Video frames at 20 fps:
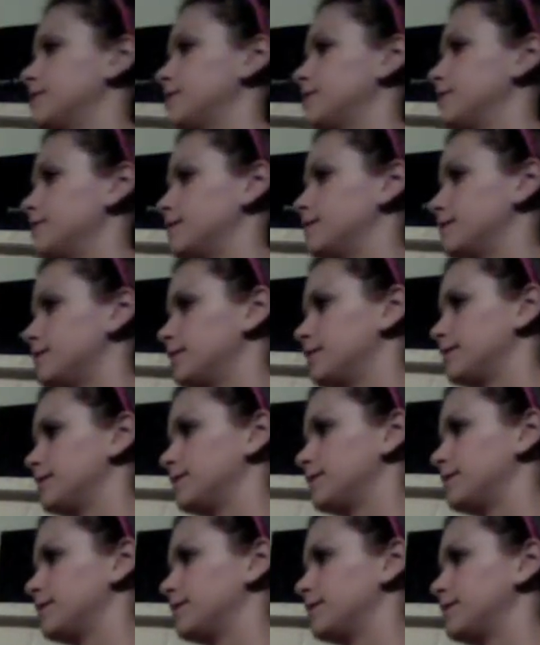
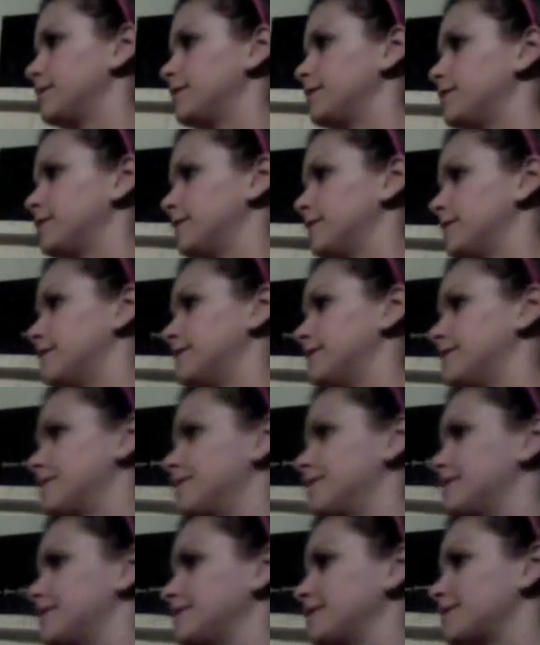(no one is talking)